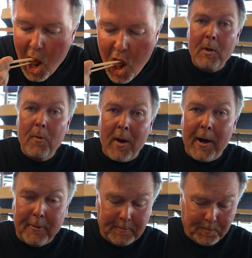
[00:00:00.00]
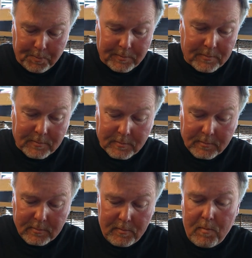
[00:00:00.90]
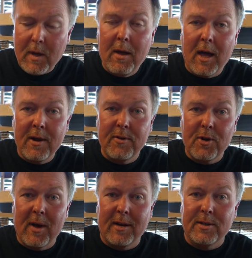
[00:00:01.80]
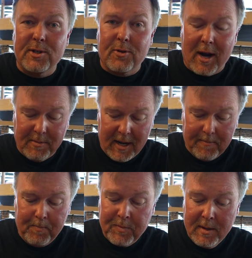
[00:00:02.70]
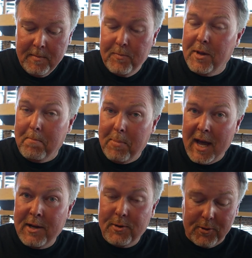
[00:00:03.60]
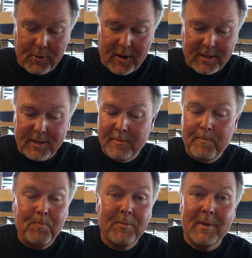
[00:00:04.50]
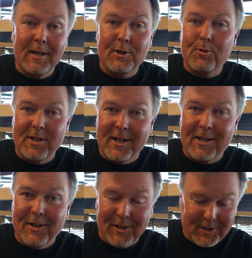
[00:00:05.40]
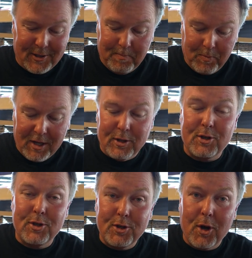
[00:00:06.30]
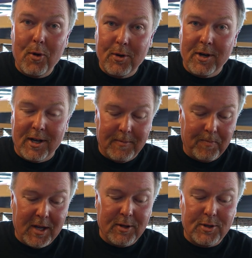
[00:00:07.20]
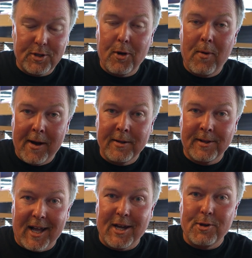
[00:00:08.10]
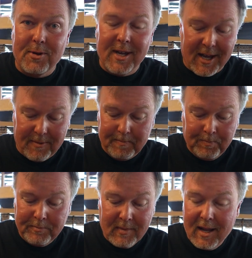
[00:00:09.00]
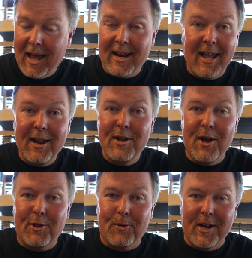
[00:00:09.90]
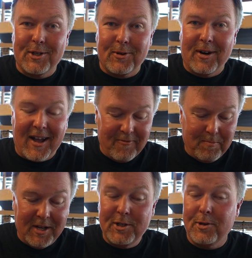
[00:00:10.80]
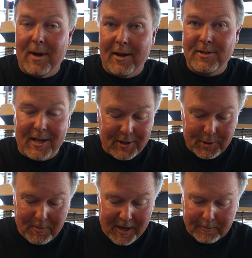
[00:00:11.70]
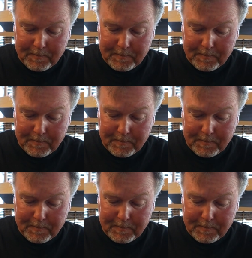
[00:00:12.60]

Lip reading: Wow. I don't even know how to describe that. The panko crust is ridiculous. It is so good. It is so unlike you get at any other restaurant I've been to outside of Japan.